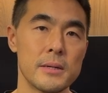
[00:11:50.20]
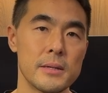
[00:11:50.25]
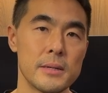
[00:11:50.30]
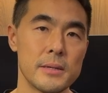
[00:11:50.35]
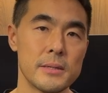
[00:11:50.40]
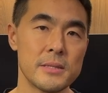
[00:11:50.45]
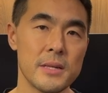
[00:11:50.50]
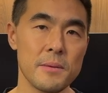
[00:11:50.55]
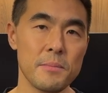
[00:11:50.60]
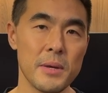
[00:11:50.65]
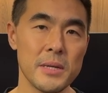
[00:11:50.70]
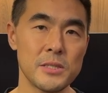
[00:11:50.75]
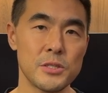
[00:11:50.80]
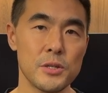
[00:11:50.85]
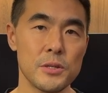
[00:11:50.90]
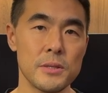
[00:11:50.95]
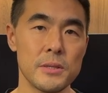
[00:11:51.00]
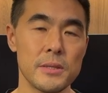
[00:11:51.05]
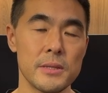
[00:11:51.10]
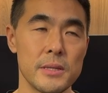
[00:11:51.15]
As I
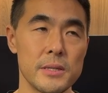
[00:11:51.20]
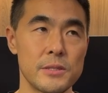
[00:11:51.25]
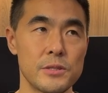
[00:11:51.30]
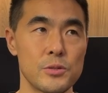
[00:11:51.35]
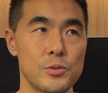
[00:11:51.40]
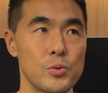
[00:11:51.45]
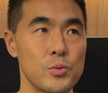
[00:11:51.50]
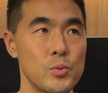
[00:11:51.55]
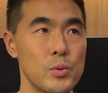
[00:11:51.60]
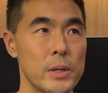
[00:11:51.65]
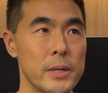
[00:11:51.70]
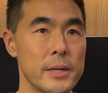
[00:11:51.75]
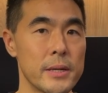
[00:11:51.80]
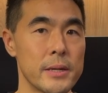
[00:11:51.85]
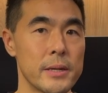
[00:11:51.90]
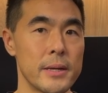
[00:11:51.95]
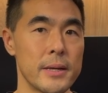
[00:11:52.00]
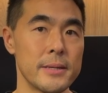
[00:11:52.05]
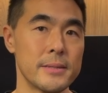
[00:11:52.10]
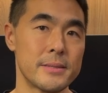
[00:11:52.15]
mentioned, this
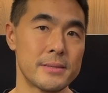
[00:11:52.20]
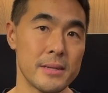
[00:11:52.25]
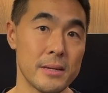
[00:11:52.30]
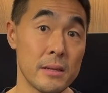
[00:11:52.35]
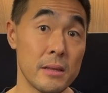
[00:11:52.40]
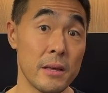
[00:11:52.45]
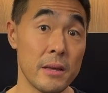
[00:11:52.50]
tooling is still